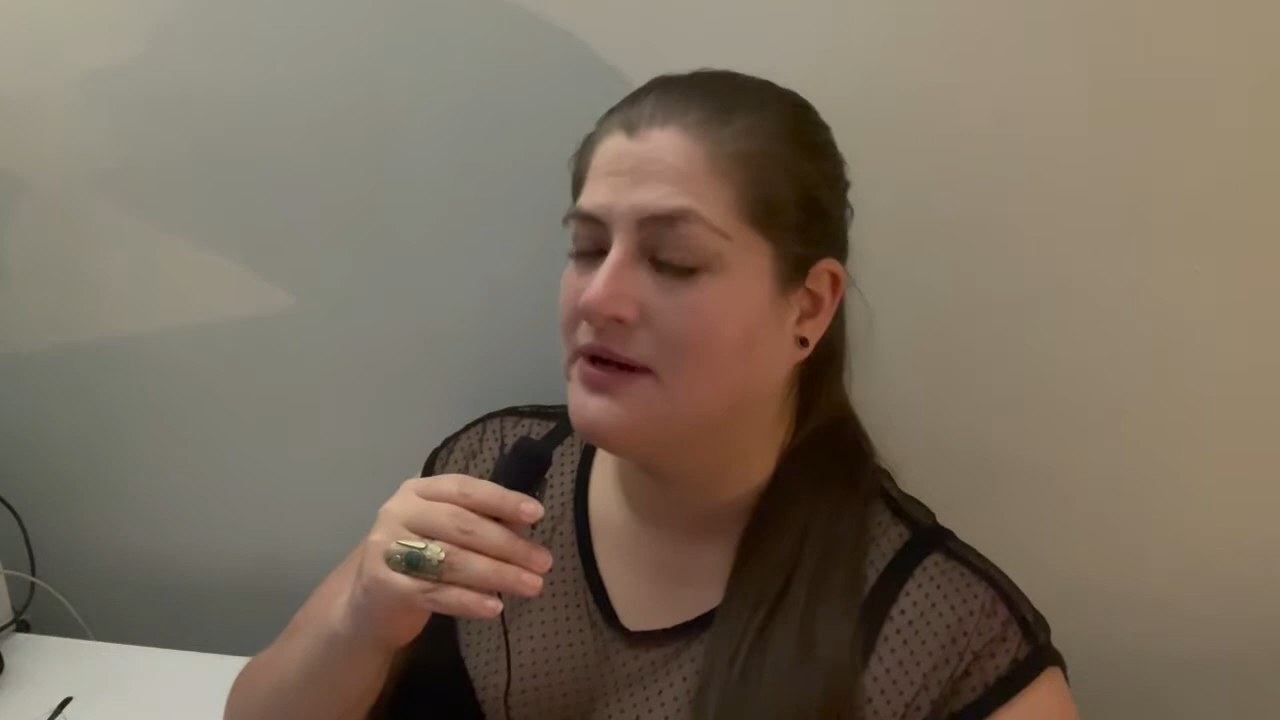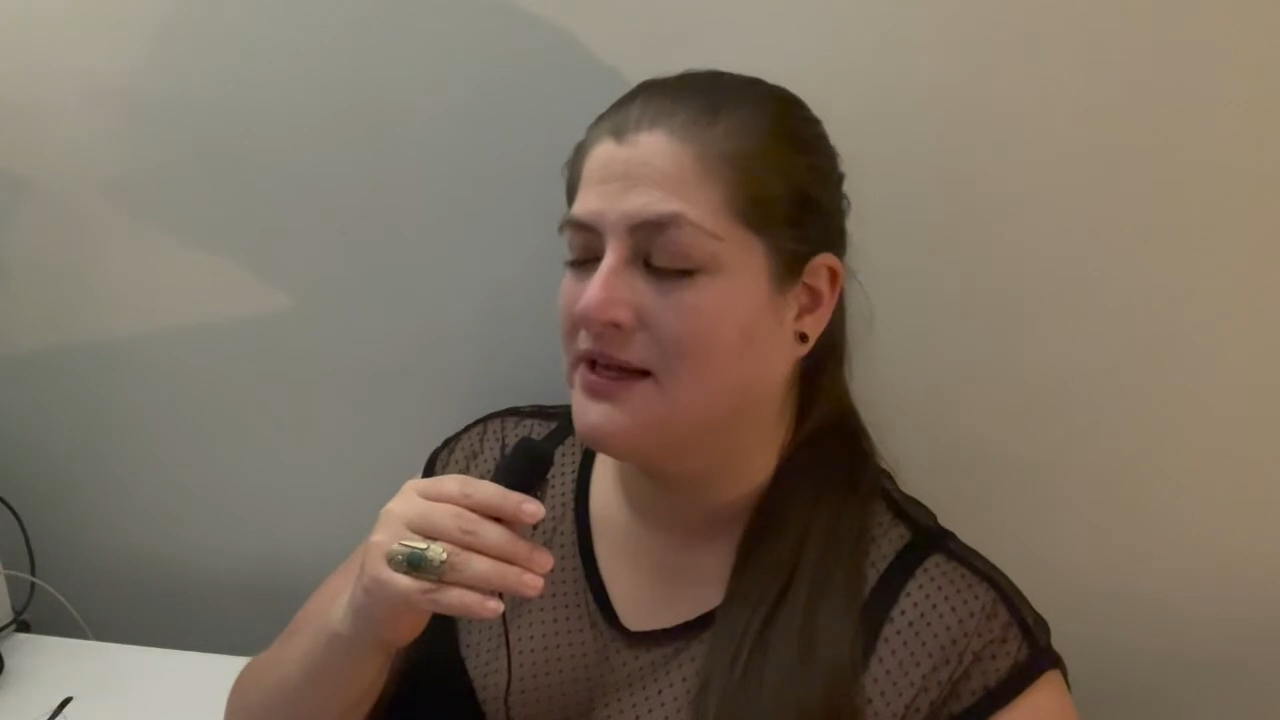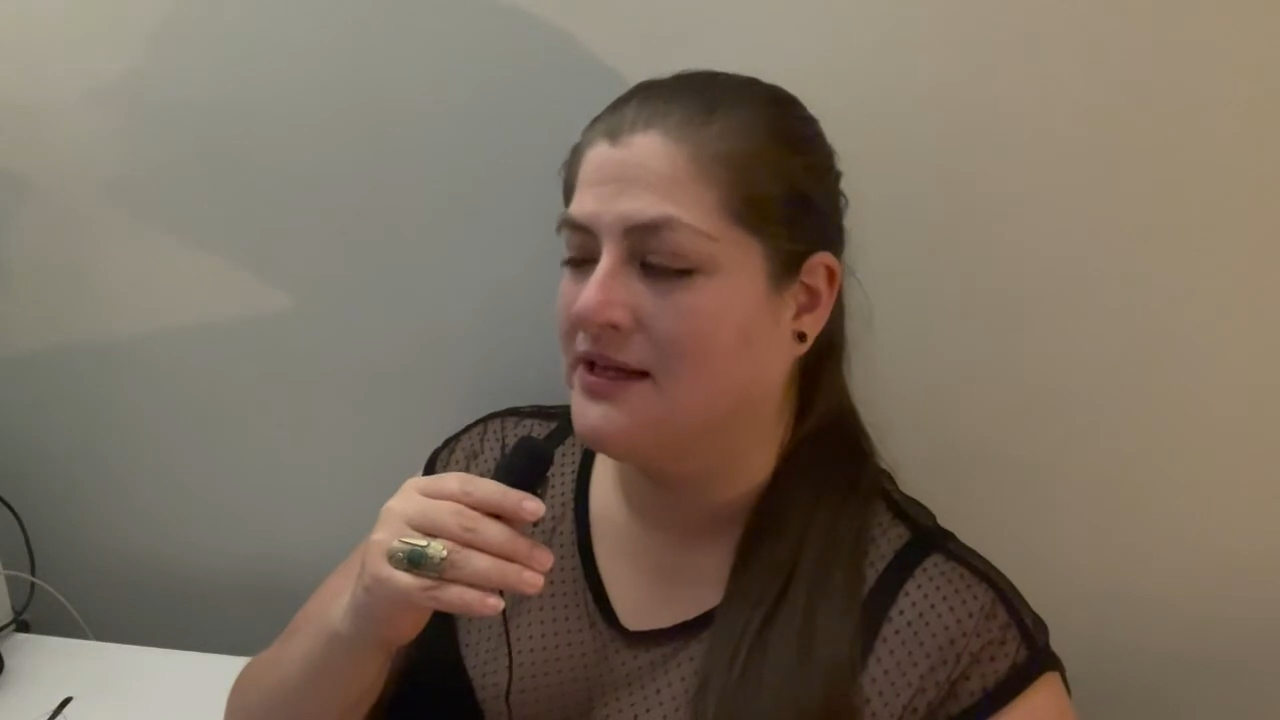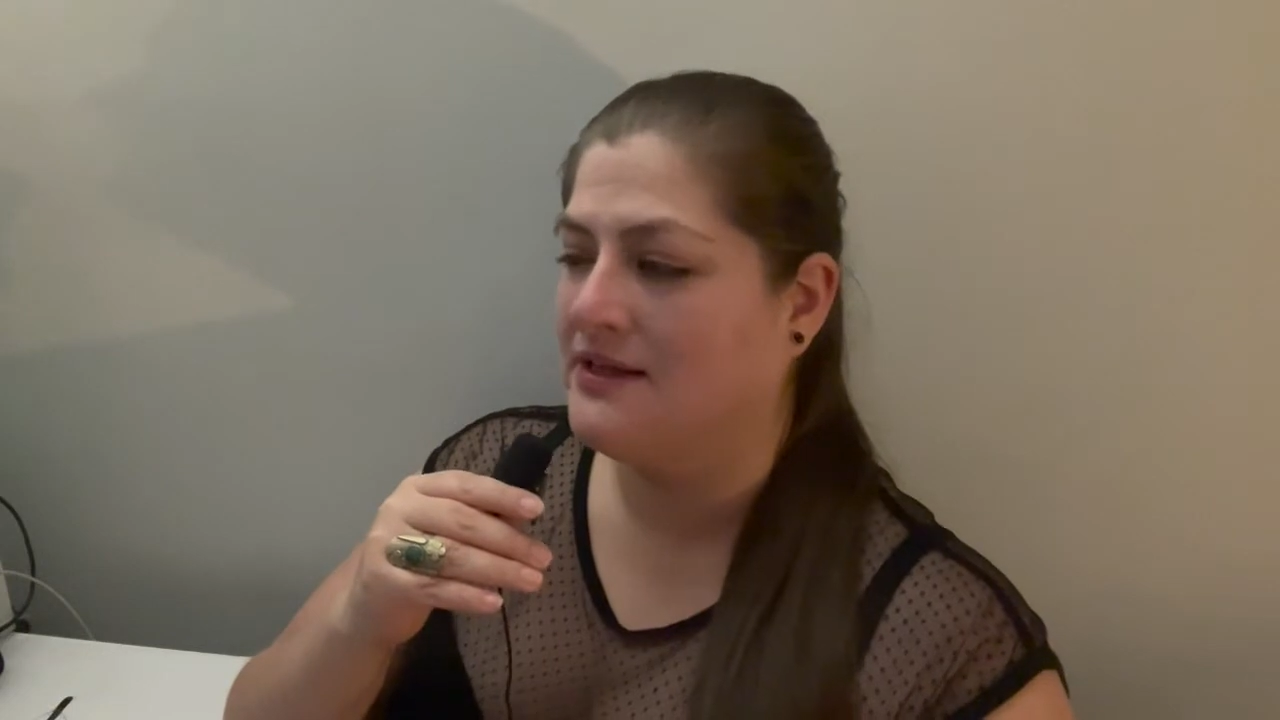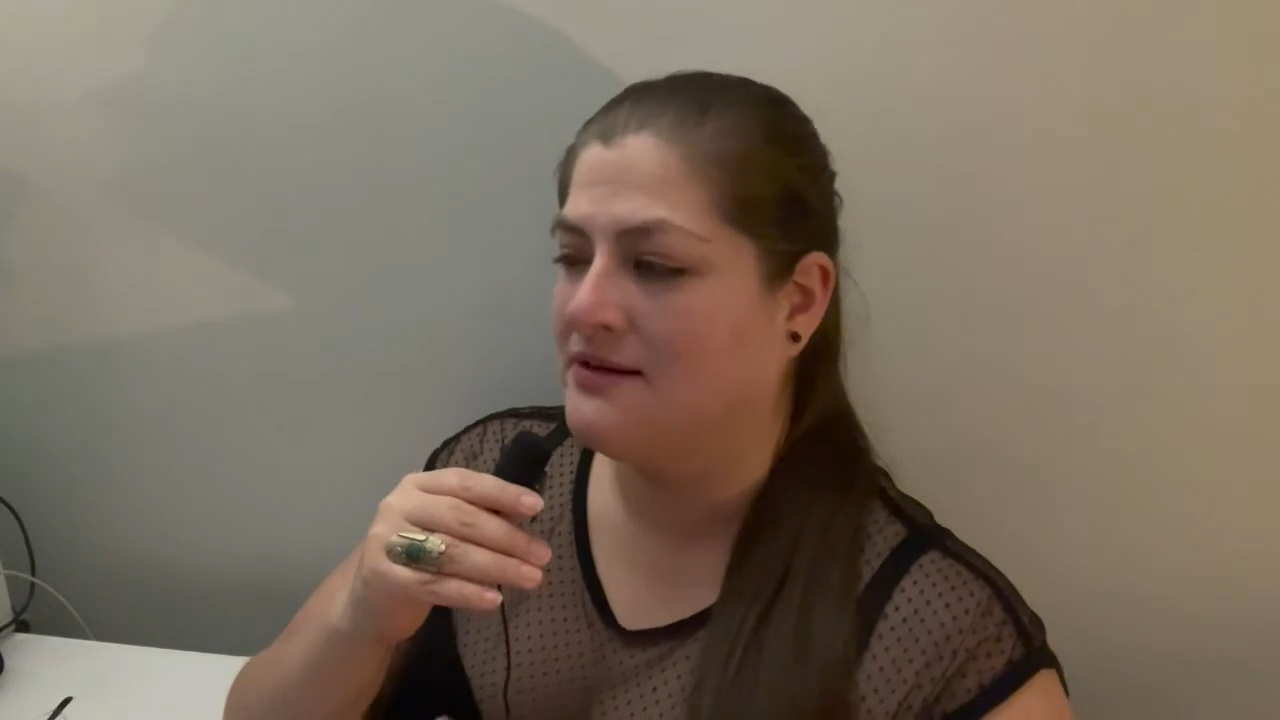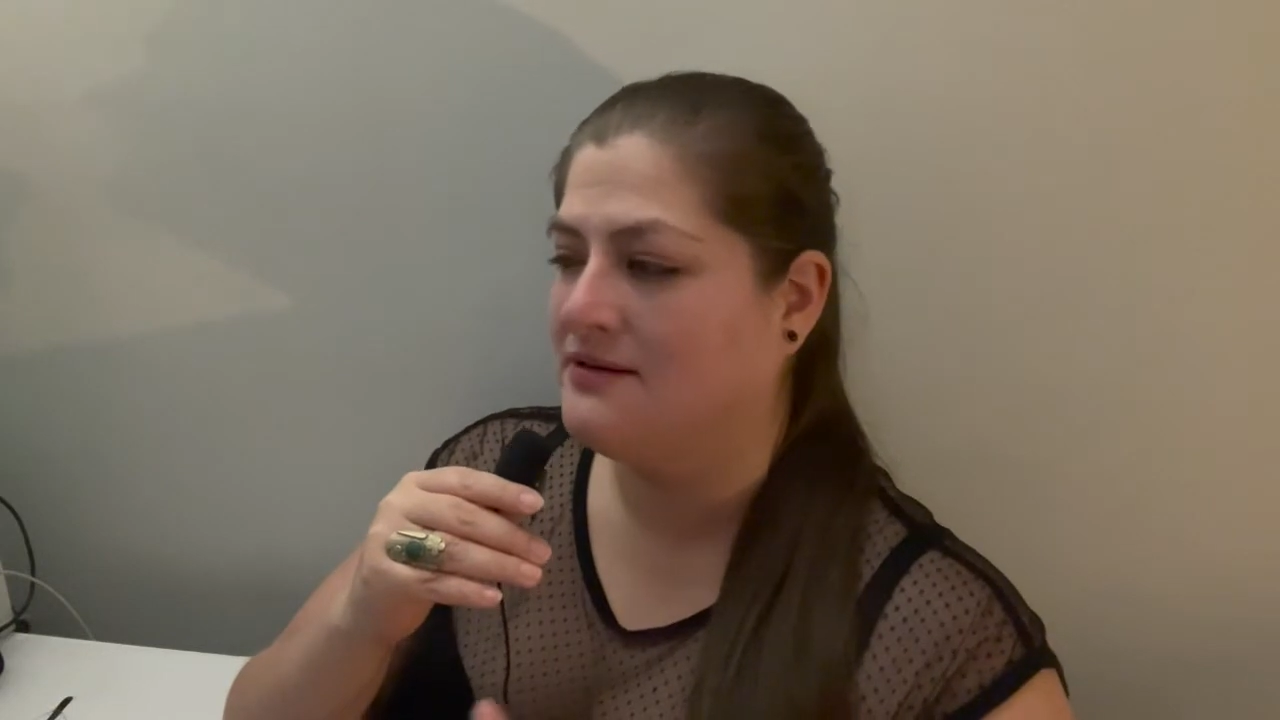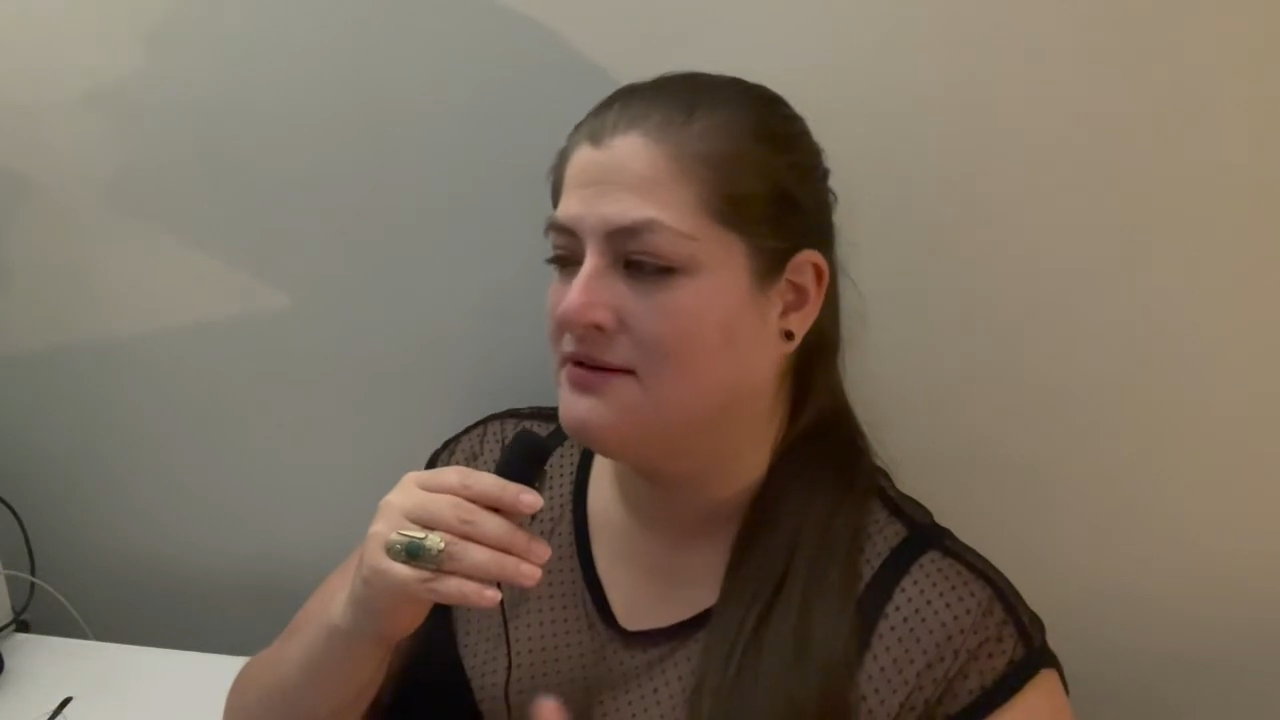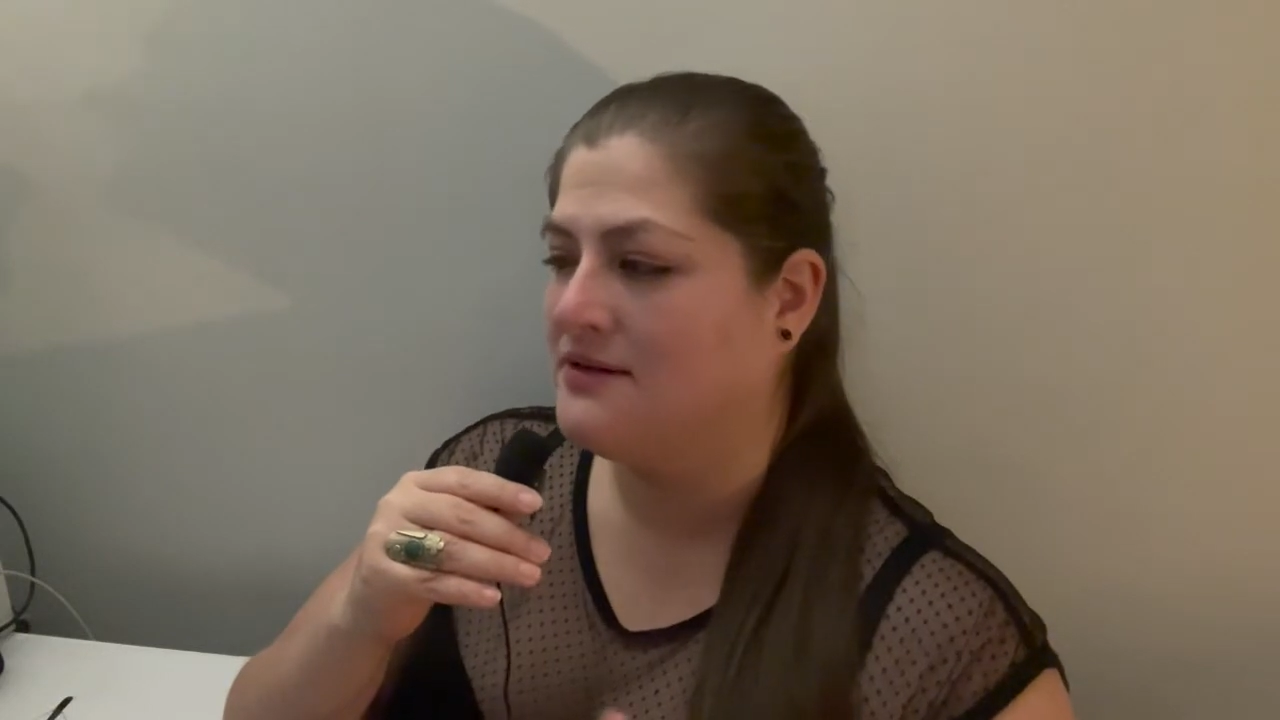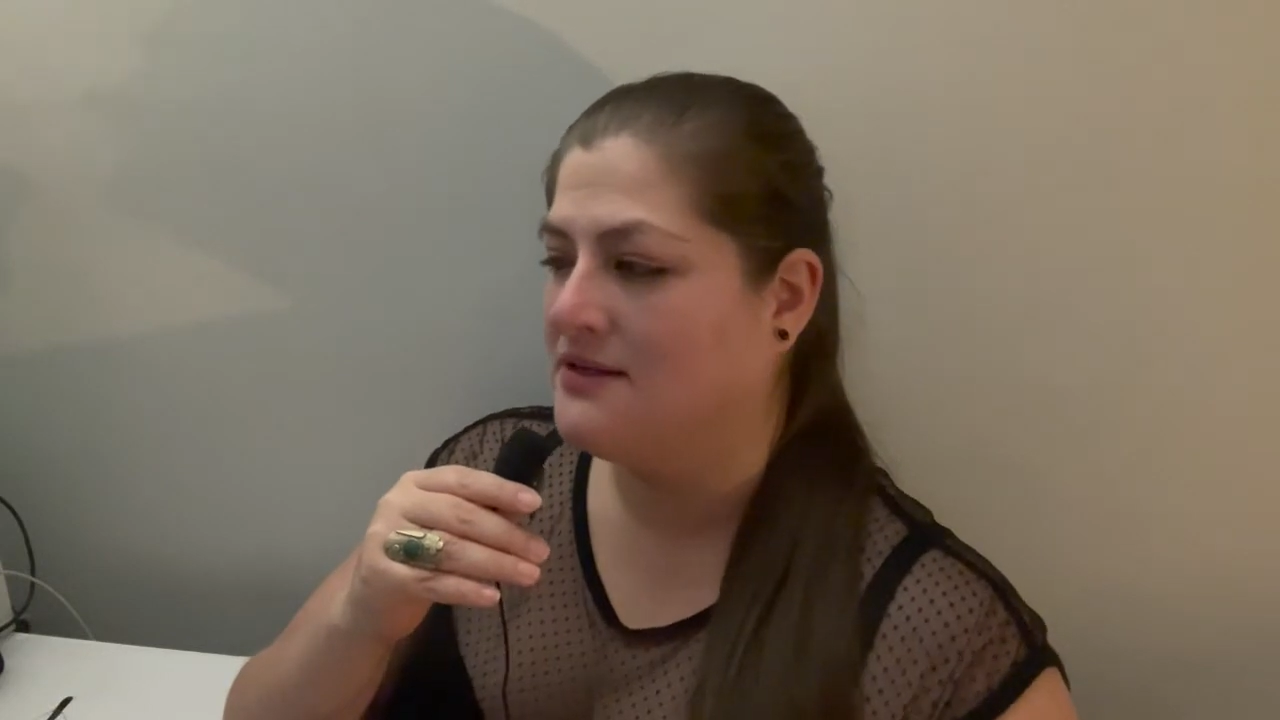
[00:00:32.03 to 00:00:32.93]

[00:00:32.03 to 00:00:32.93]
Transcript: and